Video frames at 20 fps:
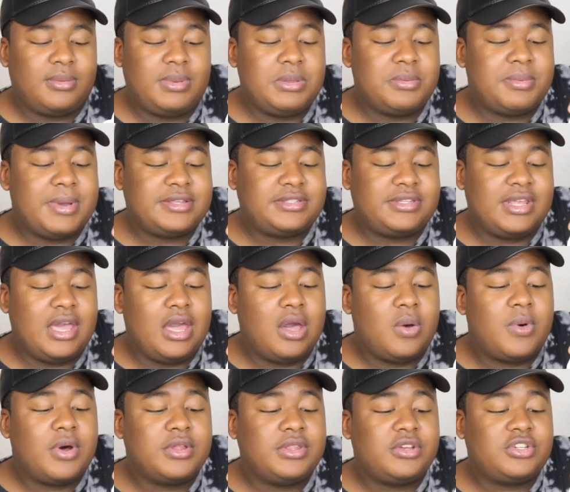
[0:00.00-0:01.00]
People might say,
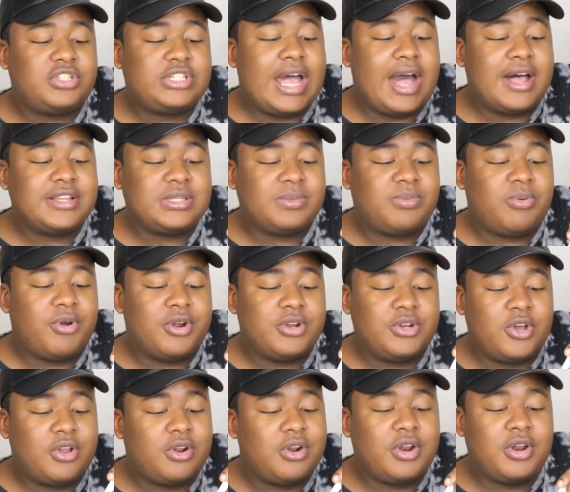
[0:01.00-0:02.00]
well, there's child support.
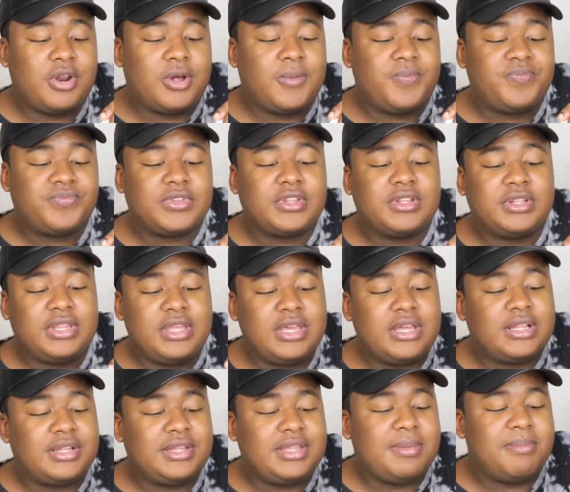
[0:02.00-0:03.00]
No.
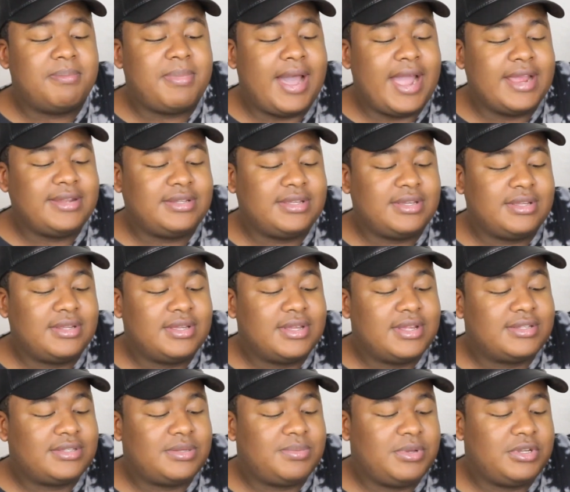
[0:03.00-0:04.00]
Legally binded
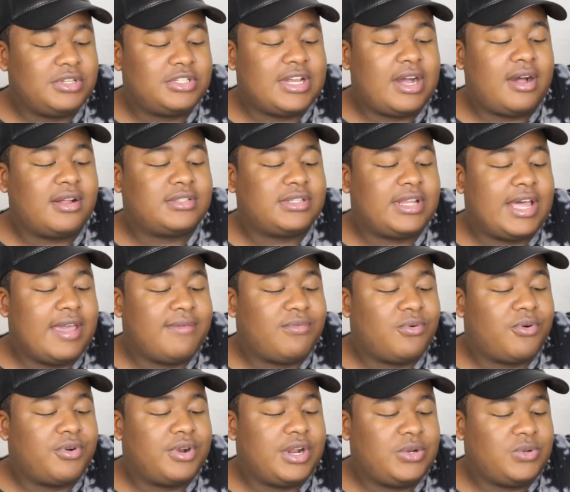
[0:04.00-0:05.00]
to be in child's life
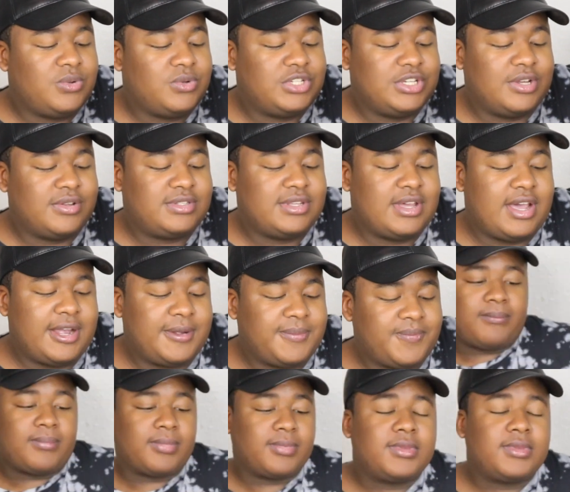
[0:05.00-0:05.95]
or they do jail time.